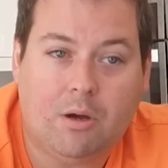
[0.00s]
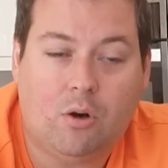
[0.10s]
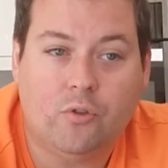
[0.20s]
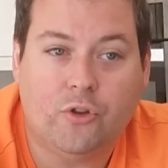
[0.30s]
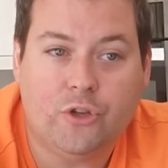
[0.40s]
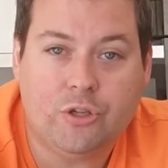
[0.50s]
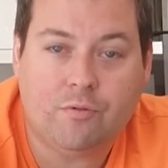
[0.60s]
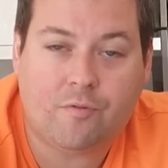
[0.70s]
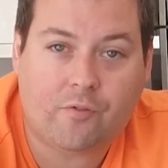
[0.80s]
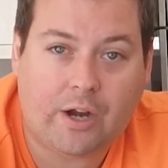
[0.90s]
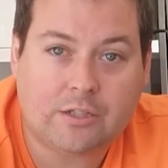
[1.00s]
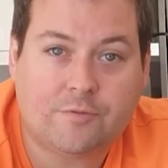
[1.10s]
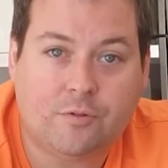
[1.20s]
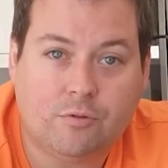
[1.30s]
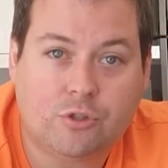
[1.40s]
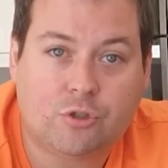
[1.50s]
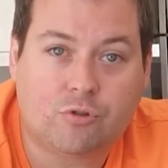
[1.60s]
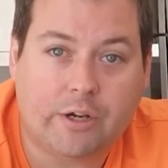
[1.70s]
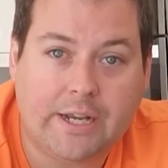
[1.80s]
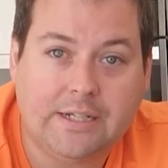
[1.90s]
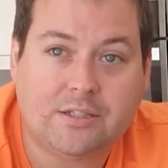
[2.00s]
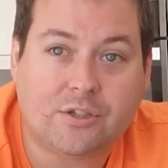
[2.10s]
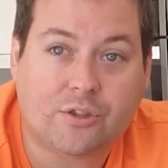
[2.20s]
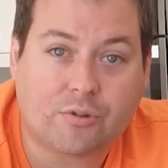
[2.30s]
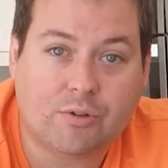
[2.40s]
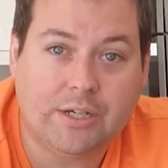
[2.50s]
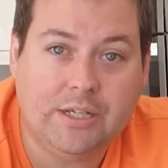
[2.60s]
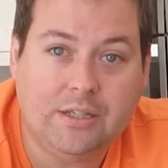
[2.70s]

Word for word: on the new Flash Forge Creator 3,